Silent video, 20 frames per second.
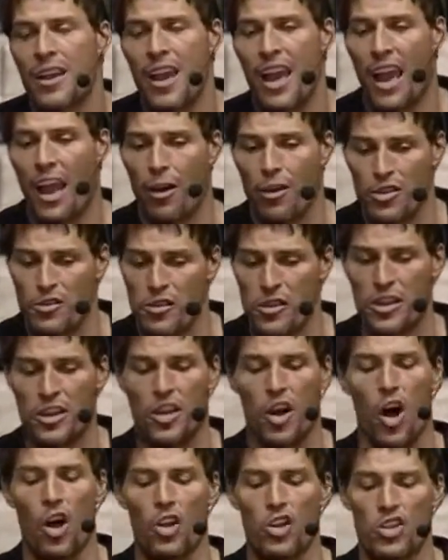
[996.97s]
And I was feeling
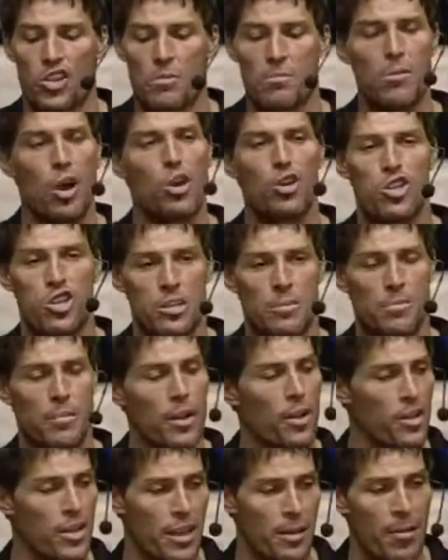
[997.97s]
all this emotion
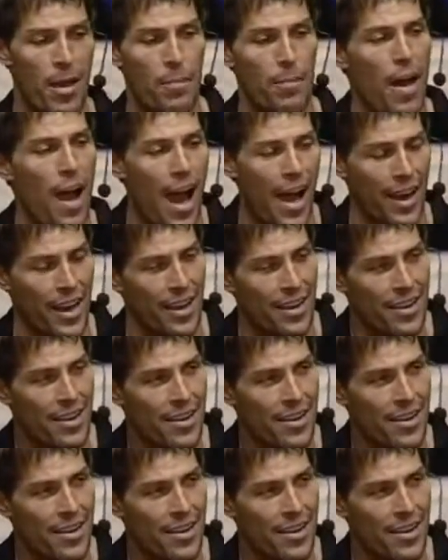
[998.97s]
building in my body.